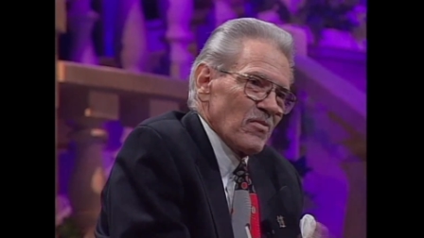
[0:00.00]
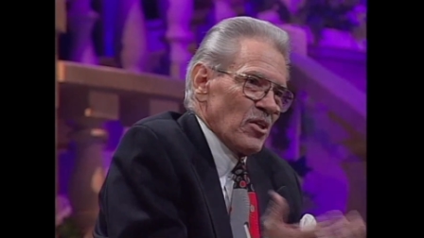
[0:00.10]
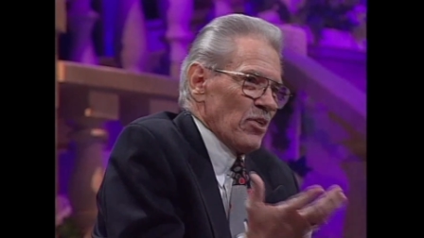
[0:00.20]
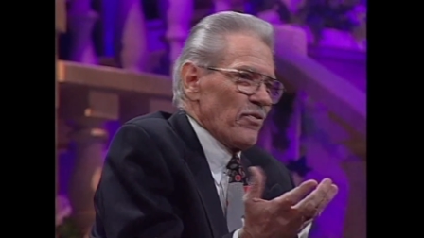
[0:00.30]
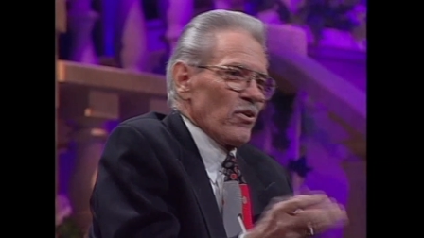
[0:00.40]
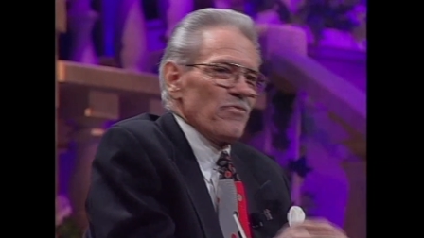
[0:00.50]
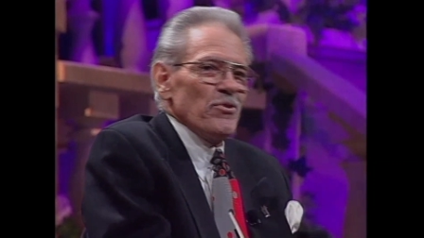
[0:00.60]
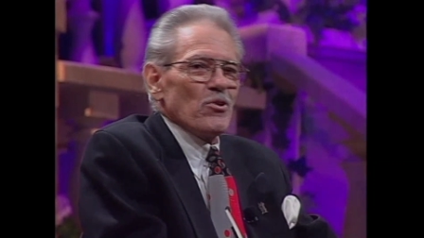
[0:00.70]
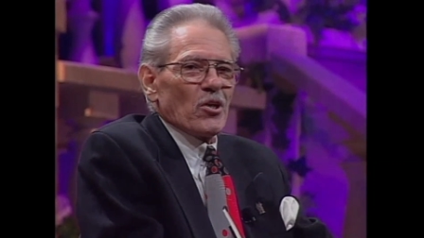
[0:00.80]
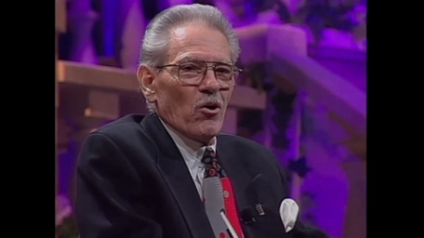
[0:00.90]
get very
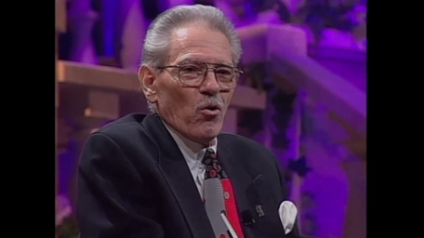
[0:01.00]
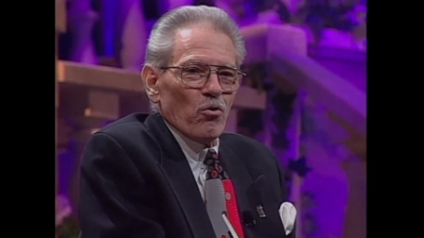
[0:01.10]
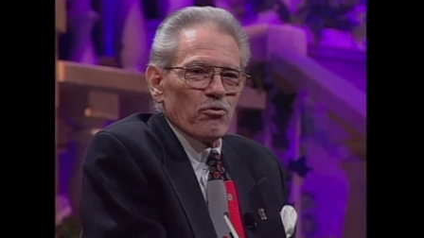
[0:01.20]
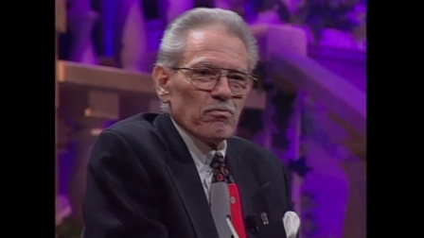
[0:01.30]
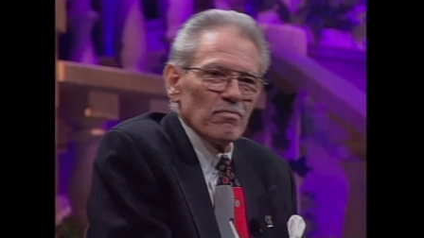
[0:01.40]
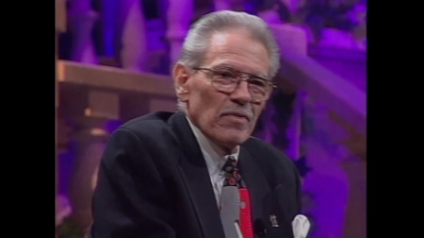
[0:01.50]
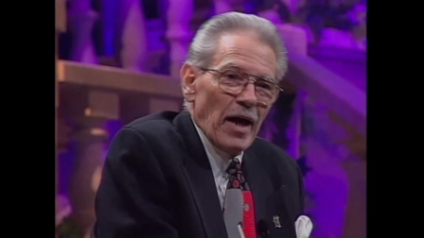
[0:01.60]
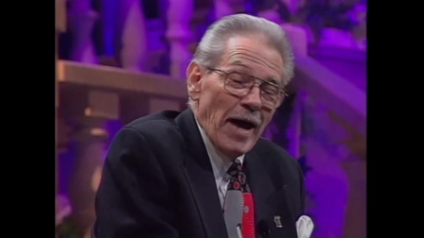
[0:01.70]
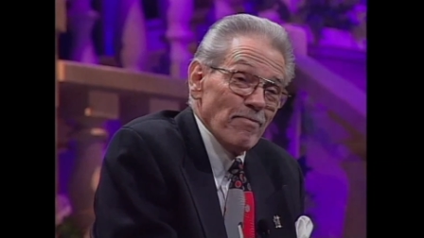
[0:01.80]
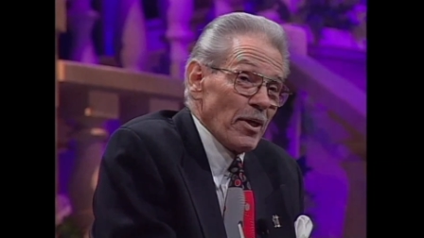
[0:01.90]
few colds,
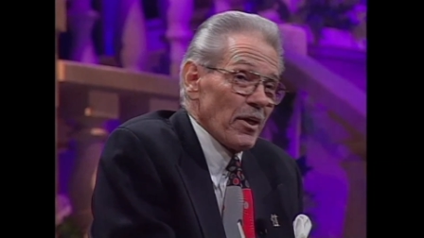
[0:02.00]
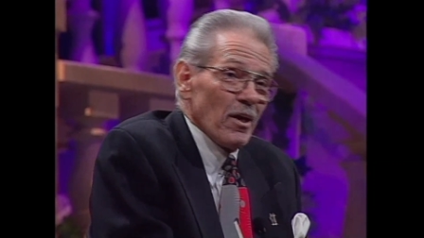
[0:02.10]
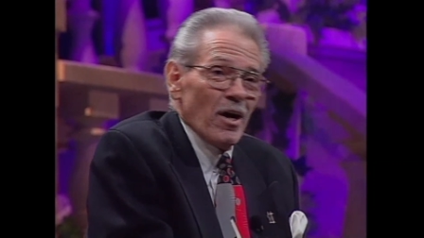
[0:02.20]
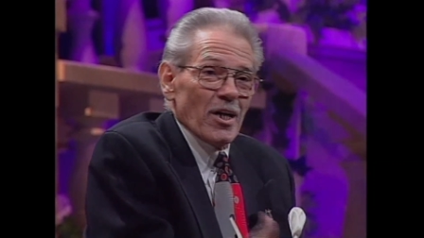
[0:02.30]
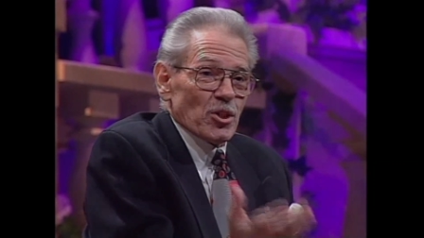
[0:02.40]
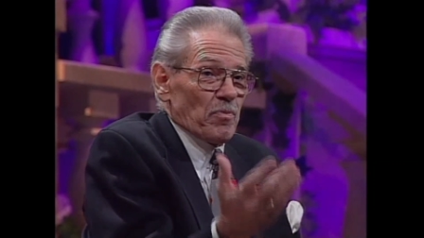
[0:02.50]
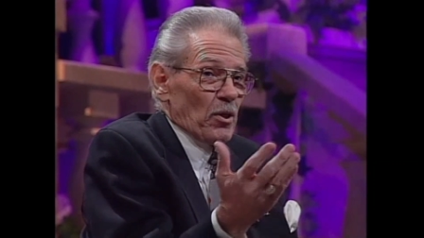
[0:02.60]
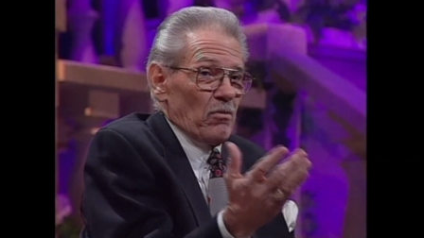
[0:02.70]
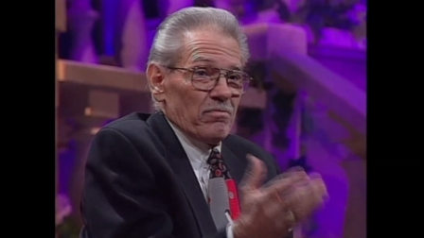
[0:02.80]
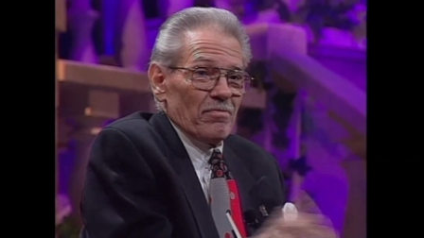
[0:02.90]
hadn't been in a hospital,